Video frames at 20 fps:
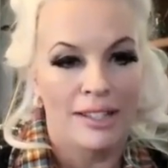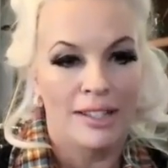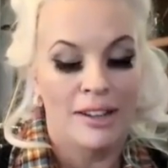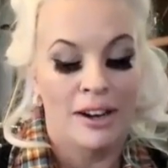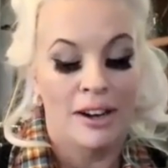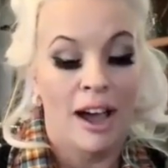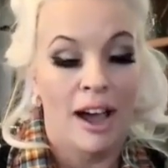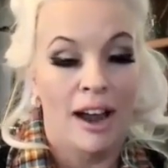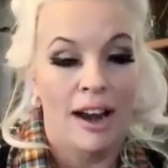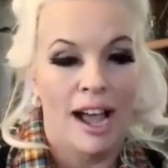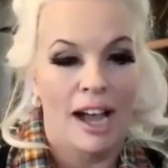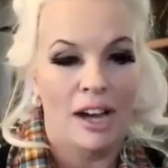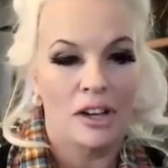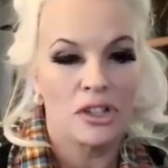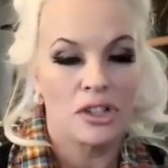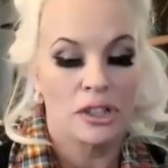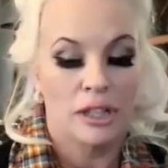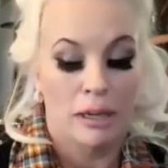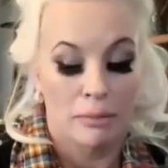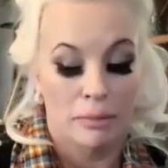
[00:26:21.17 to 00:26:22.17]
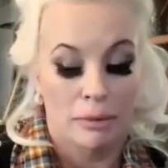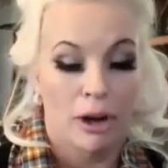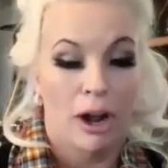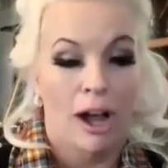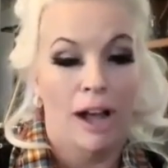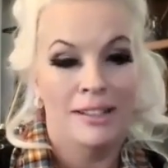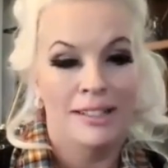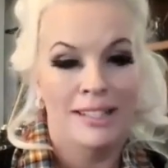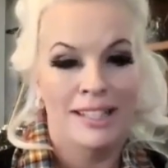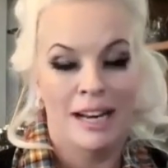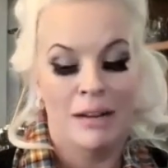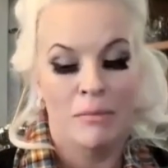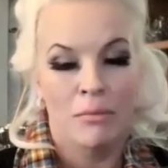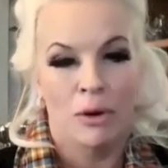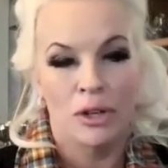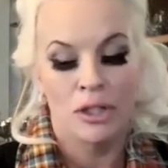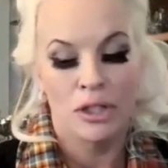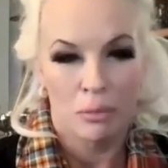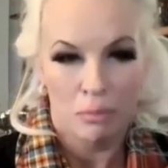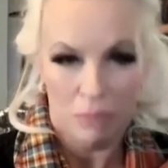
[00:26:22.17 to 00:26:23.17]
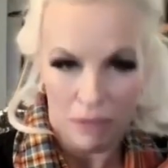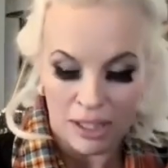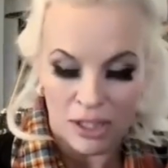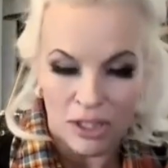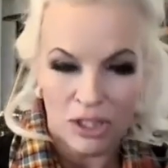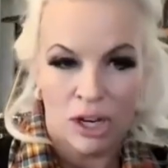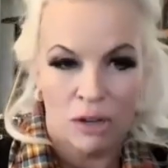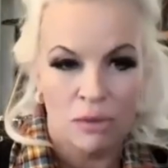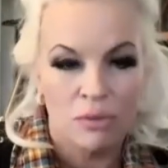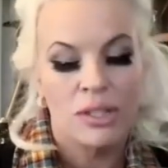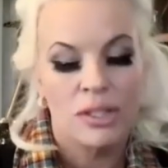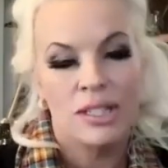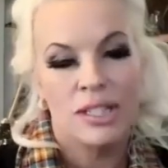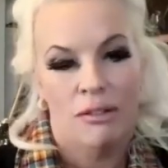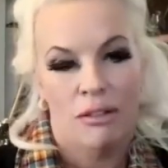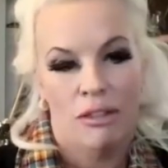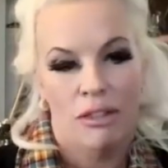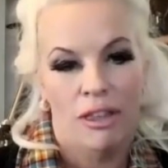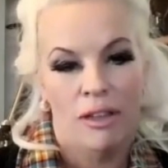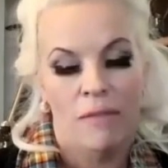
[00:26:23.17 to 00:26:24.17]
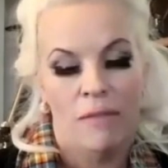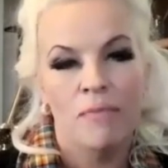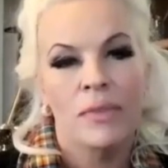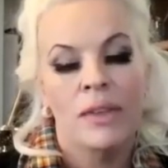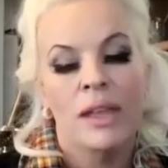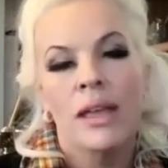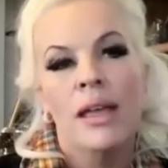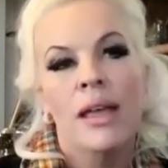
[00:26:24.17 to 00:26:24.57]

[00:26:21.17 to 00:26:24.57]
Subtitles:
They're not actually bronze anymore, so please don't steal them.